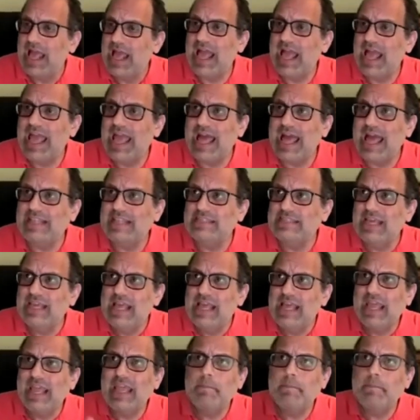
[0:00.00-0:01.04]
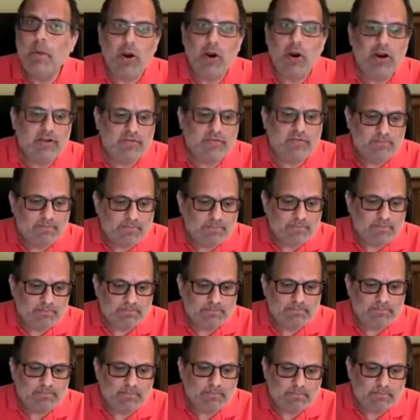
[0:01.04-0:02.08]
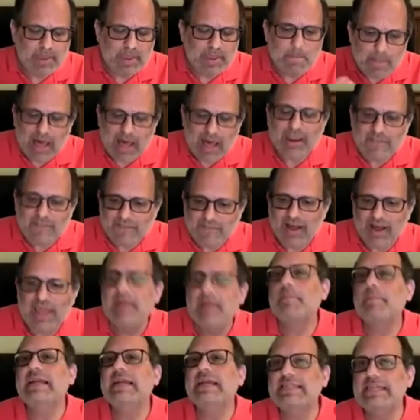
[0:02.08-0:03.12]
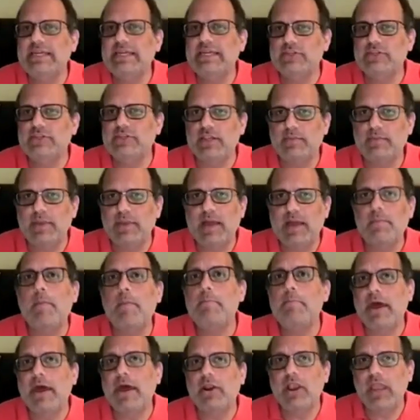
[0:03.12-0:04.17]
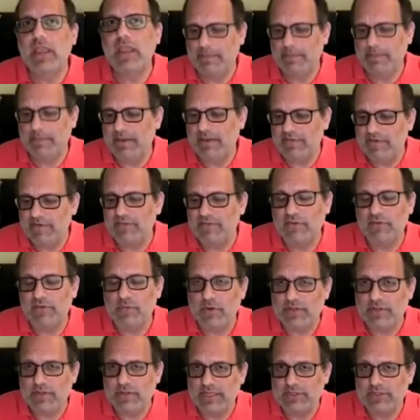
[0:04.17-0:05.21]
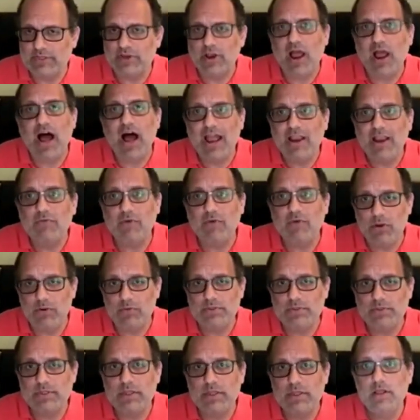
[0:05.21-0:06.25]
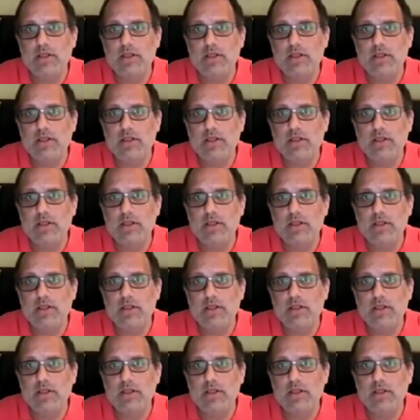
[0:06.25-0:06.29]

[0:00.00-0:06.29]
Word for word: And in part of me modifying my teaching to become a better AP Physics 1 teacher, I wrote